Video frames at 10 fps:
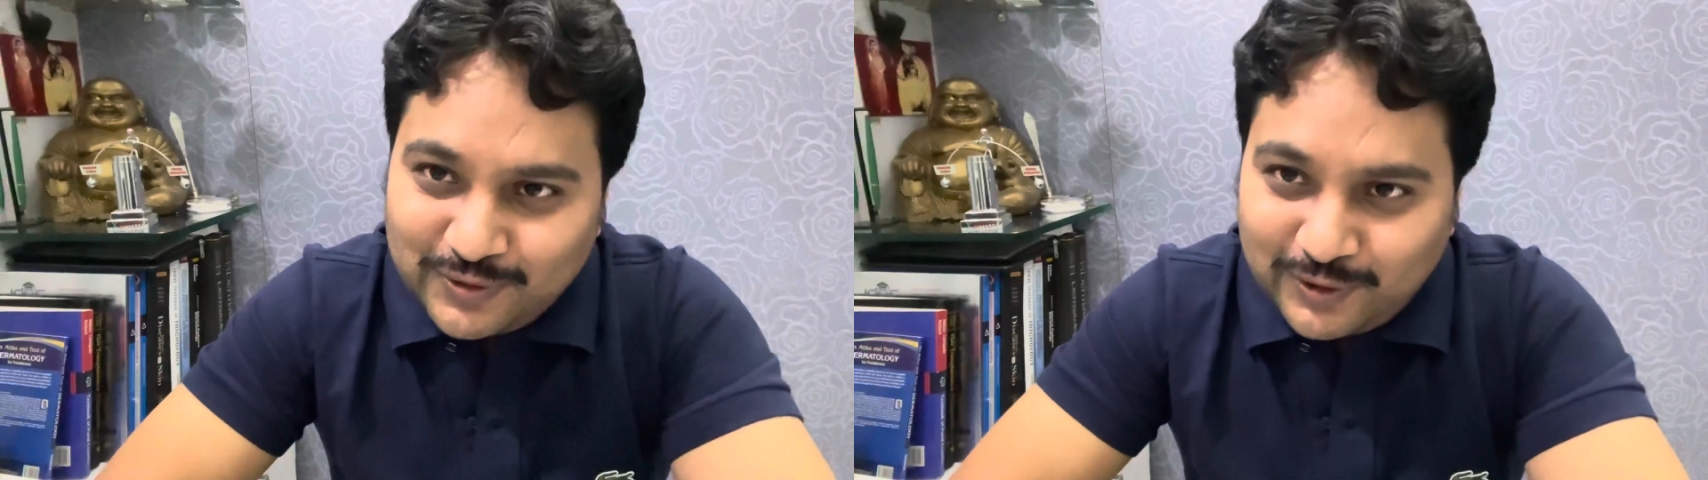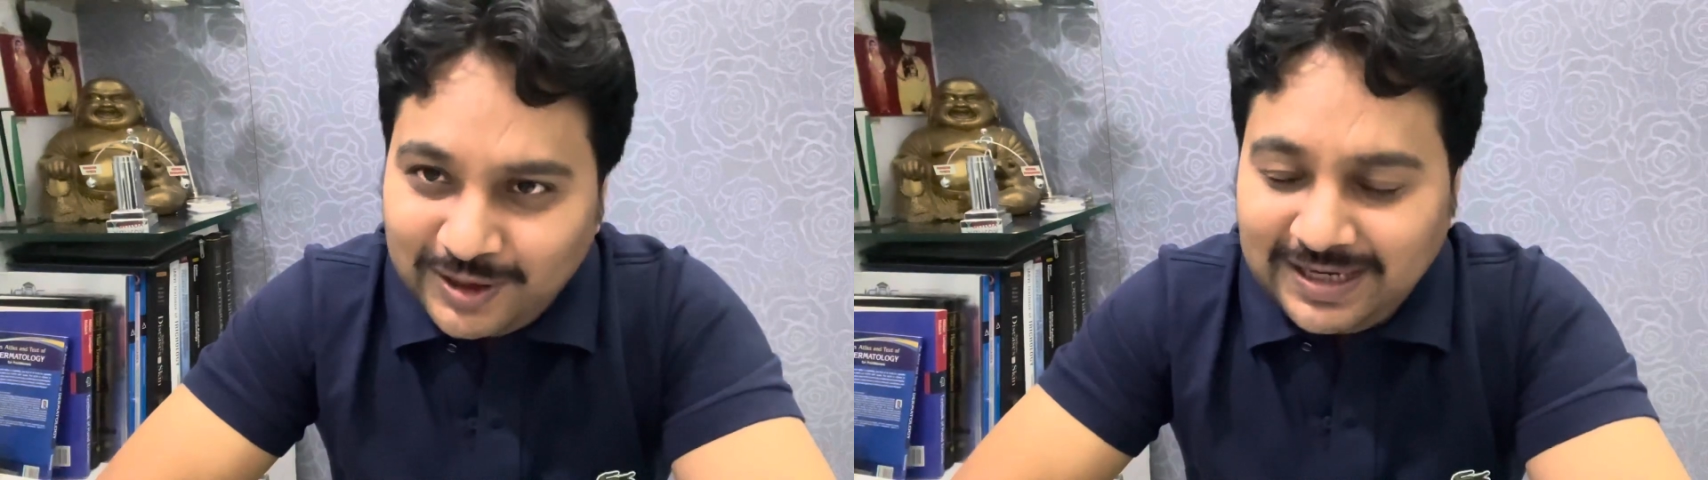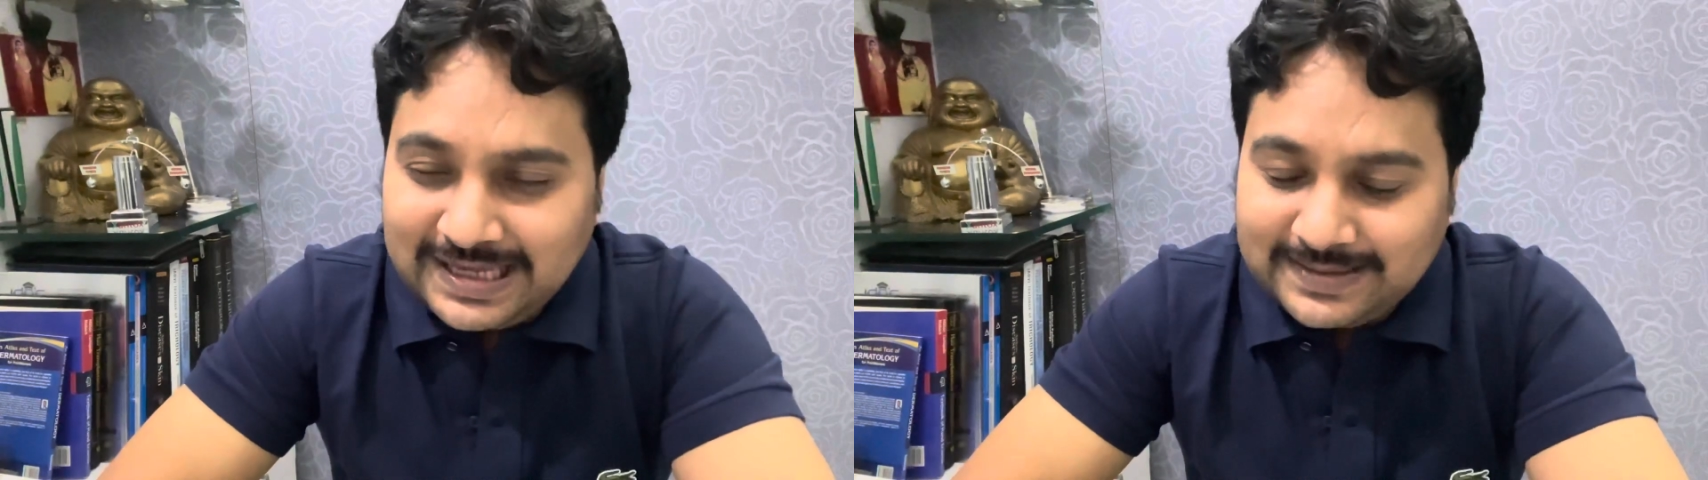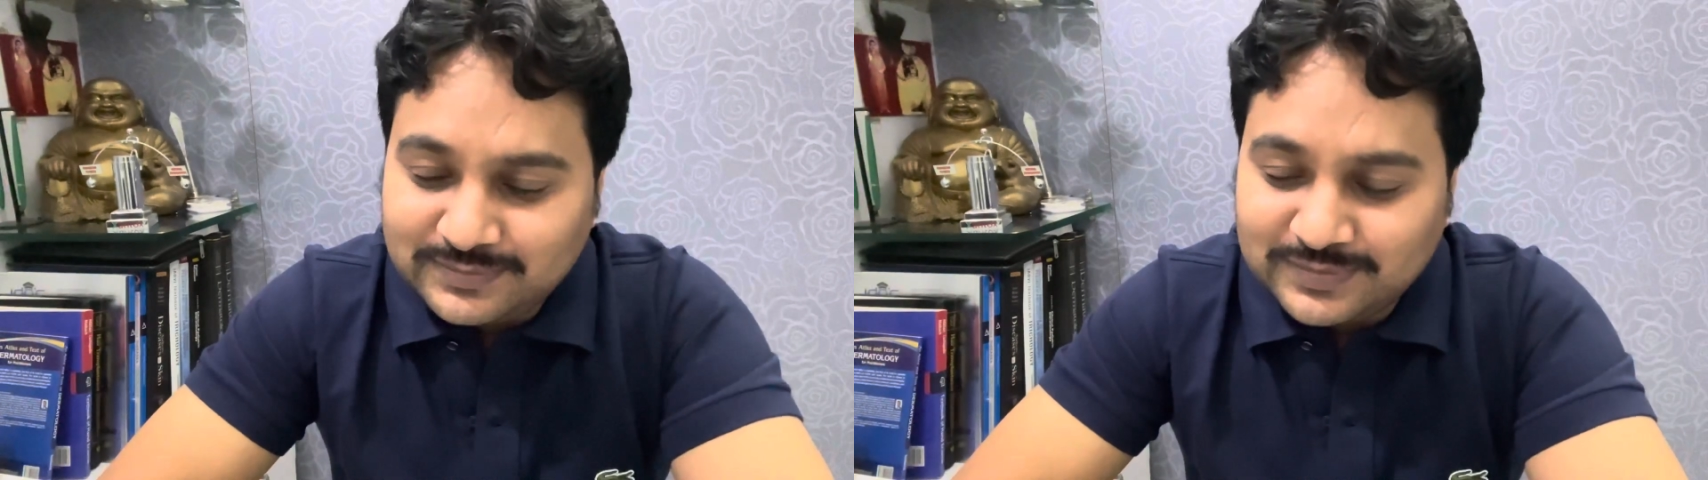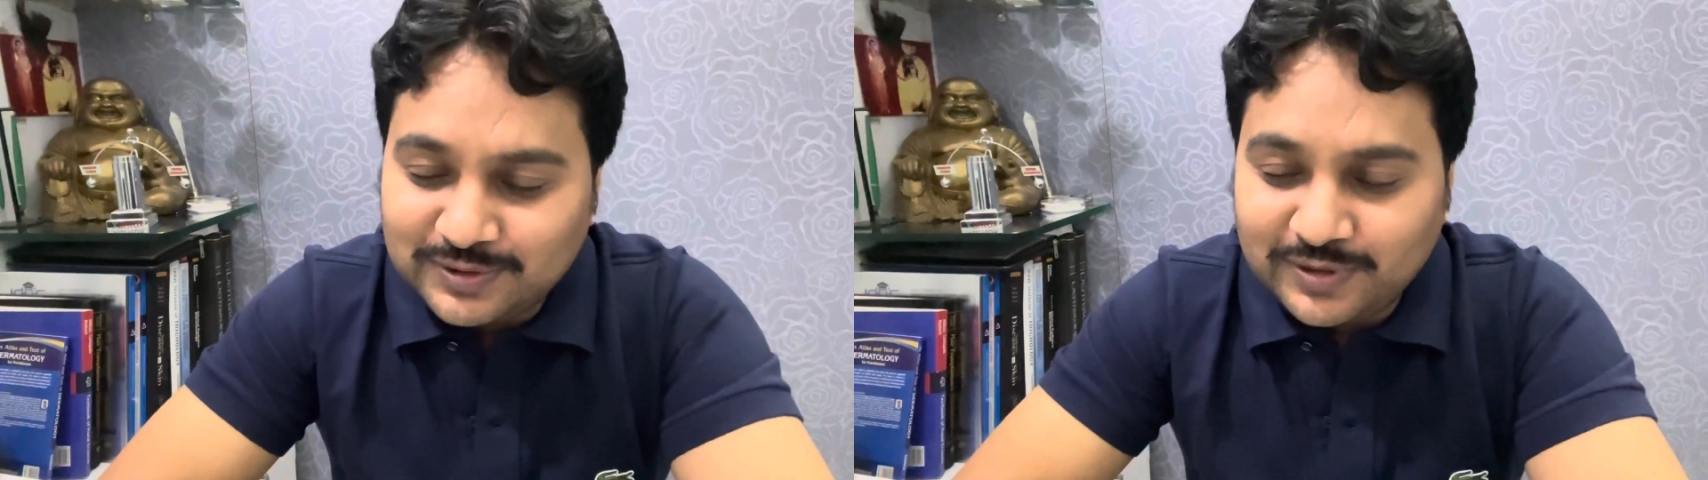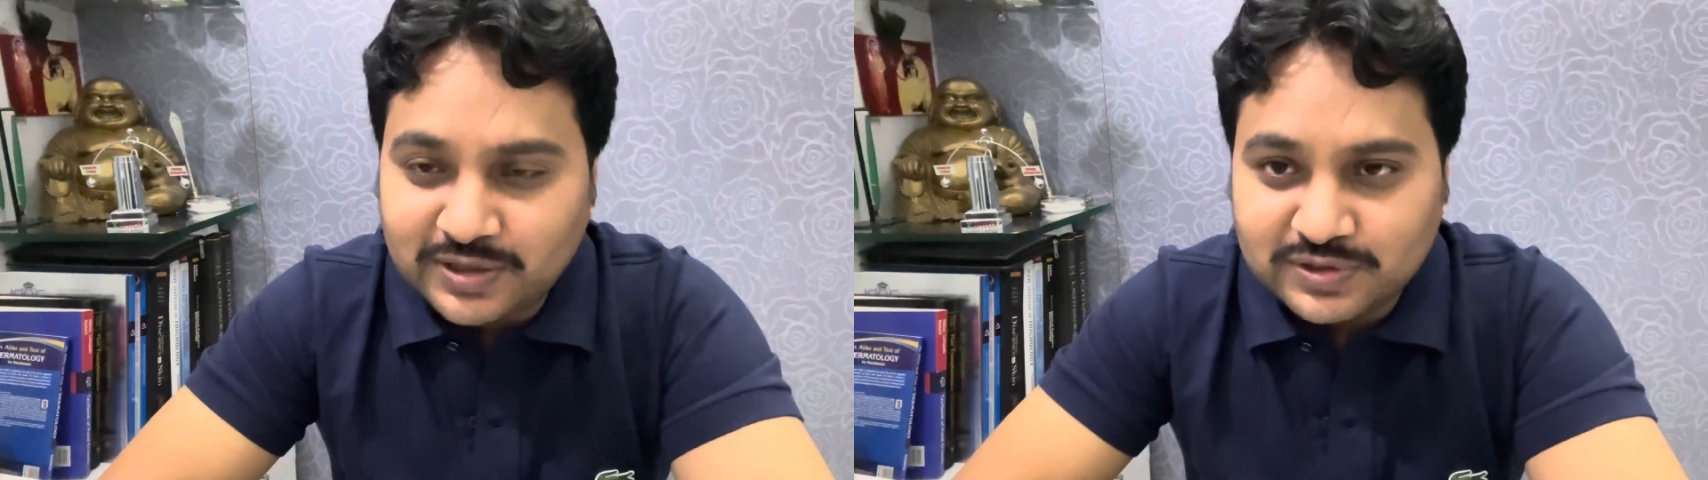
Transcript: all i'm going to